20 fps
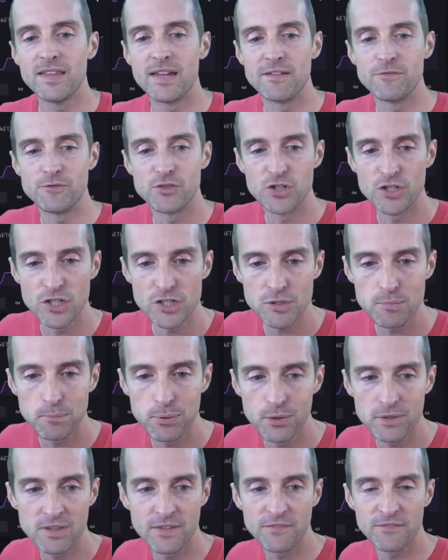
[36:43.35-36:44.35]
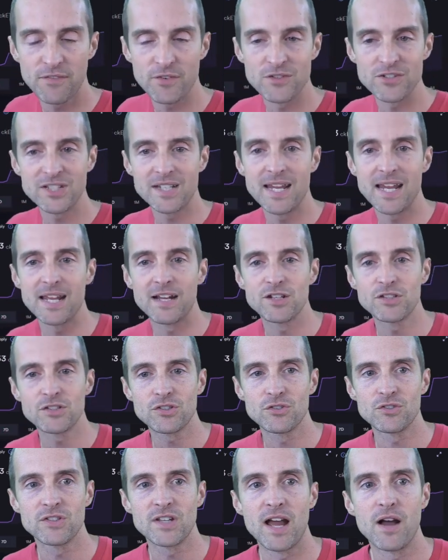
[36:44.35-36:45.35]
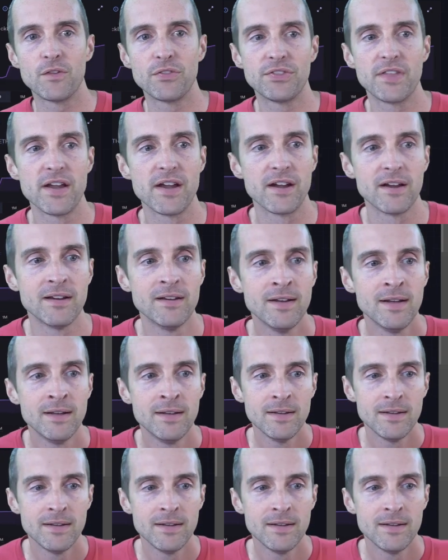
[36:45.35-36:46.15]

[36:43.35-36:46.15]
They've just put the first canisters out there.